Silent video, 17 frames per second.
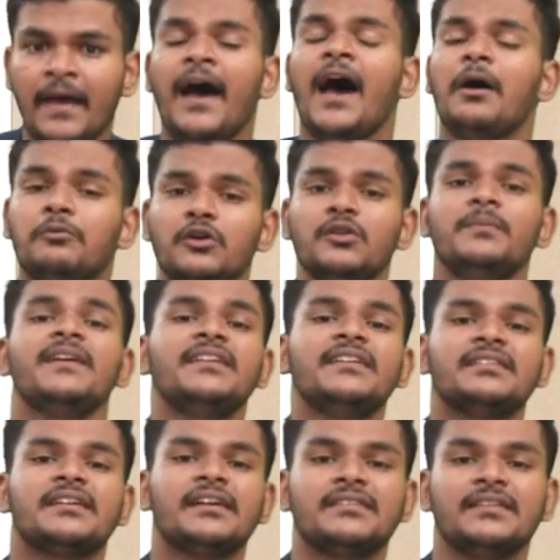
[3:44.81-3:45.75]
I will be
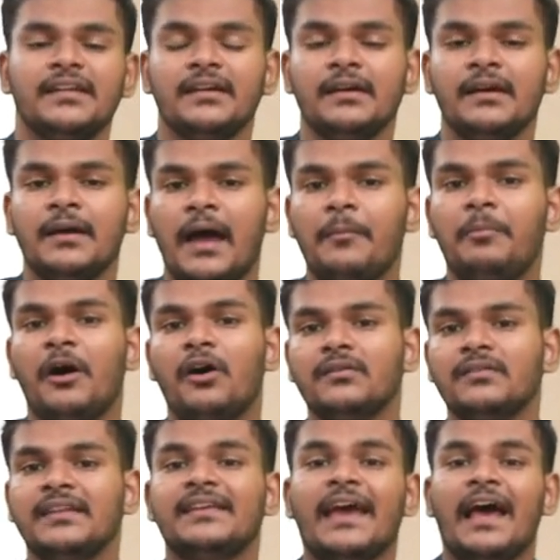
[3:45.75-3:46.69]
discussing
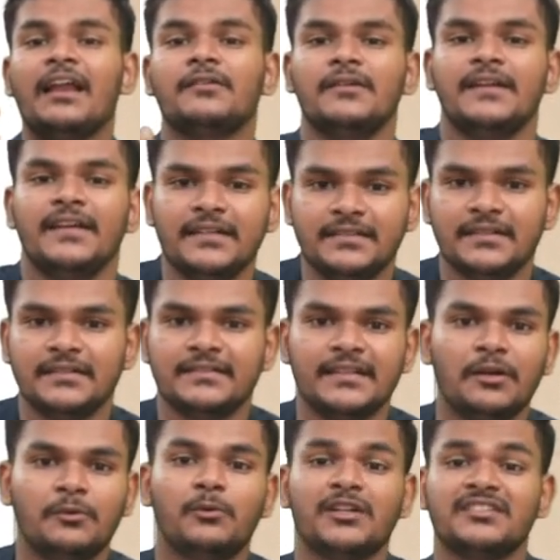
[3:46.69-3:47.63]
about the calculations
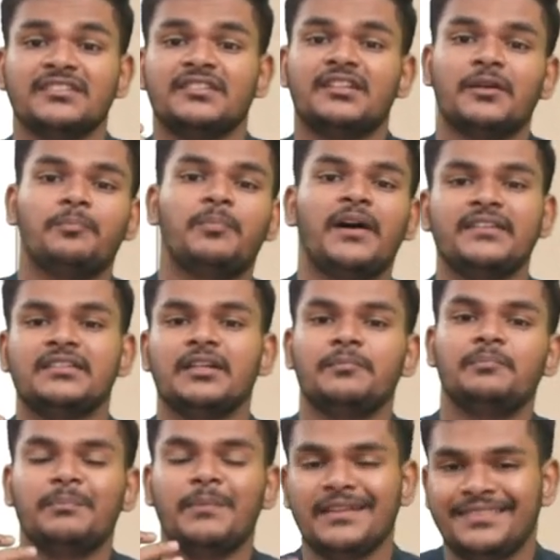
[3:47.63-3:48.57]
and what is a
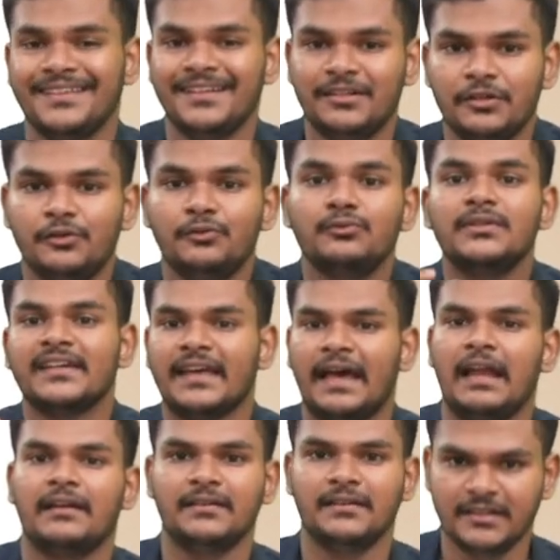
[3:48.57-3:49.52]
step-by-step method to do the
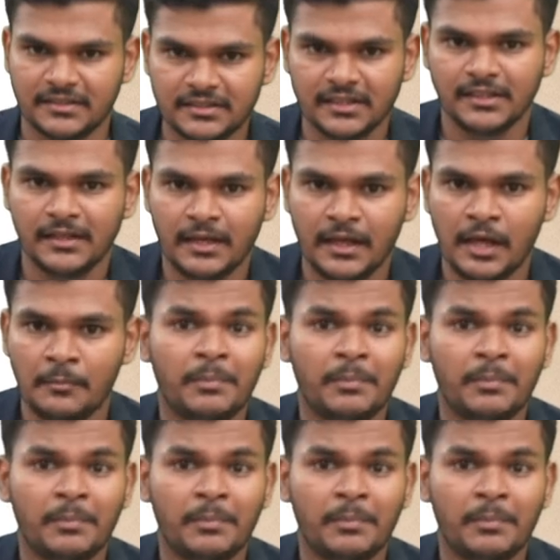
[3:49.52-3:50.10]
calculation.